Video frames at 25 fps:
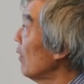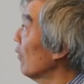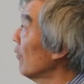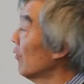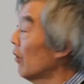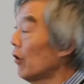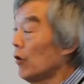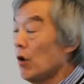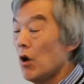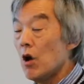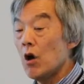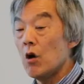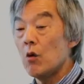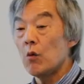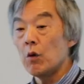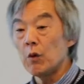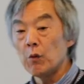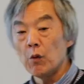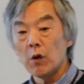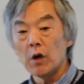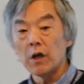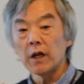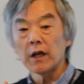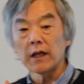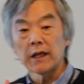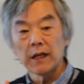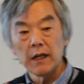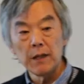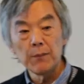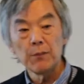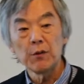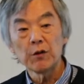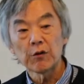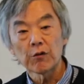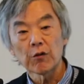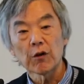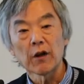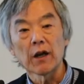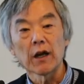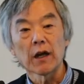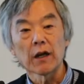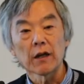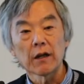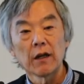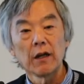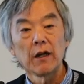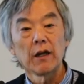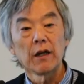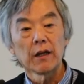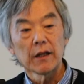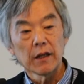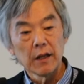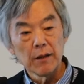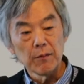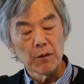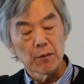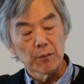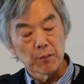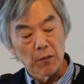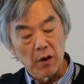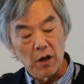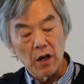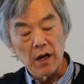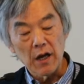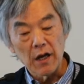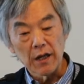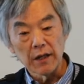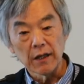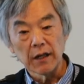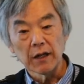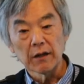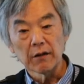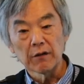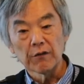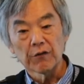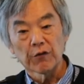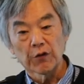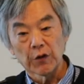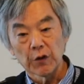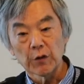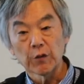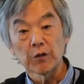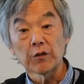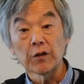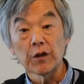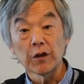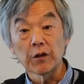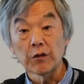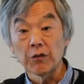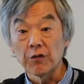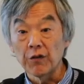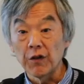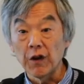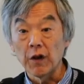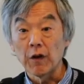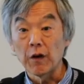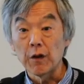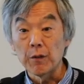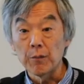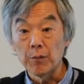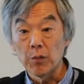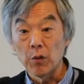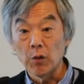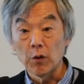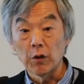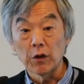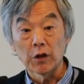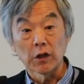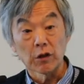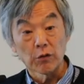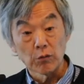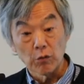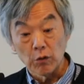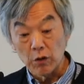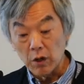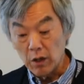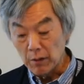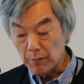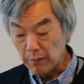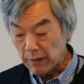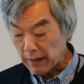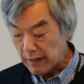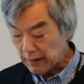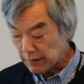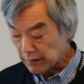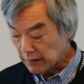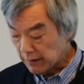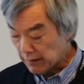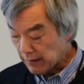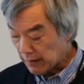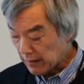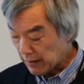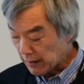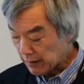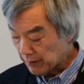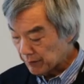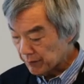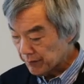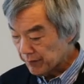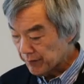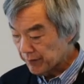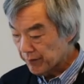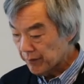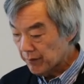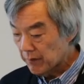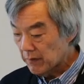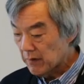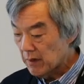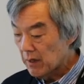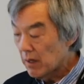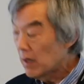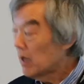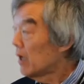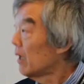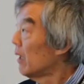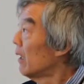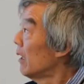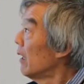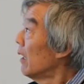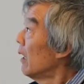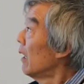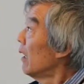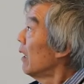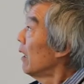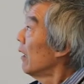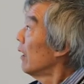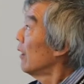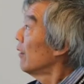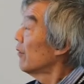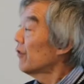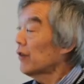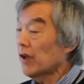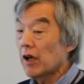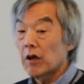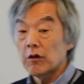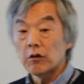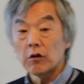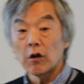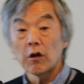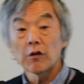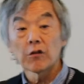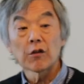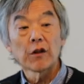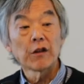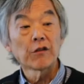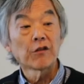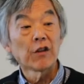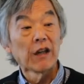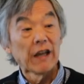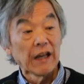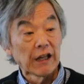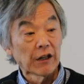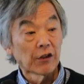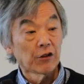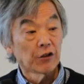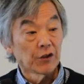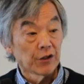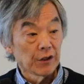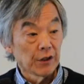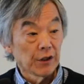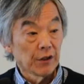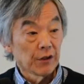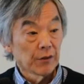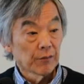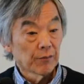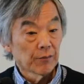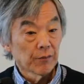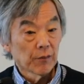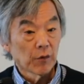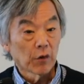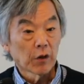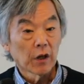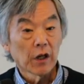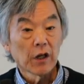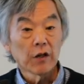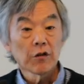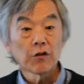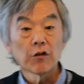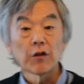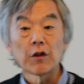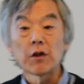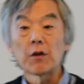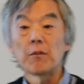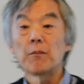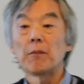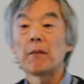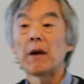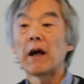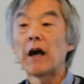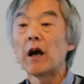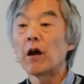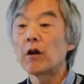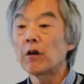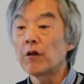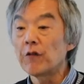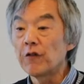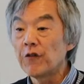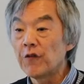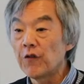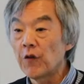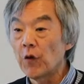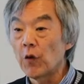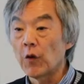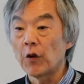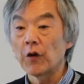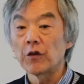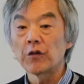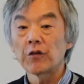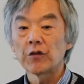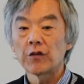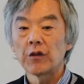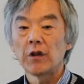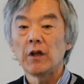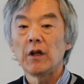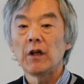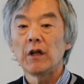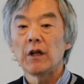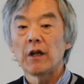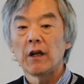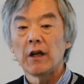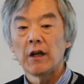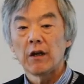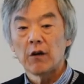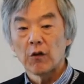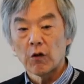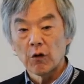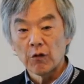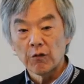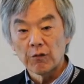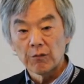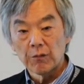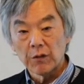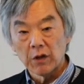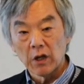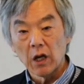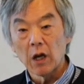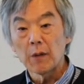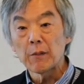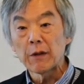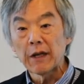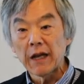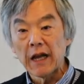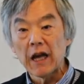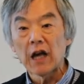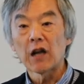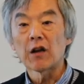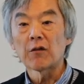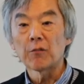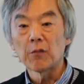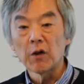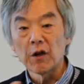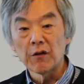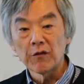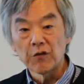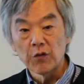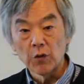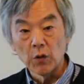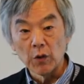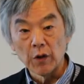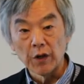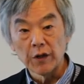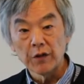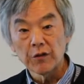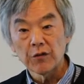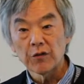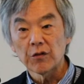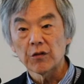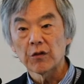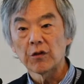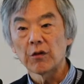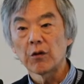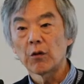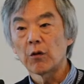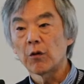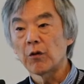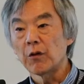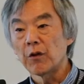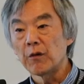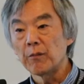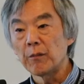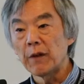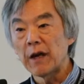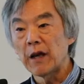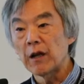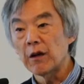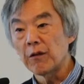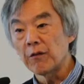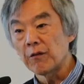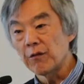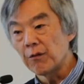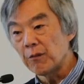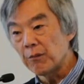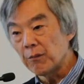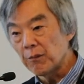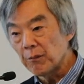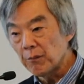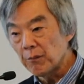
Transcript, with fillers: So we want to keep in track, keep in mind that frequency is very important. We'll come back to that. Sound also has energy. Okay, so the amount of force or coming out of my voice or the amount of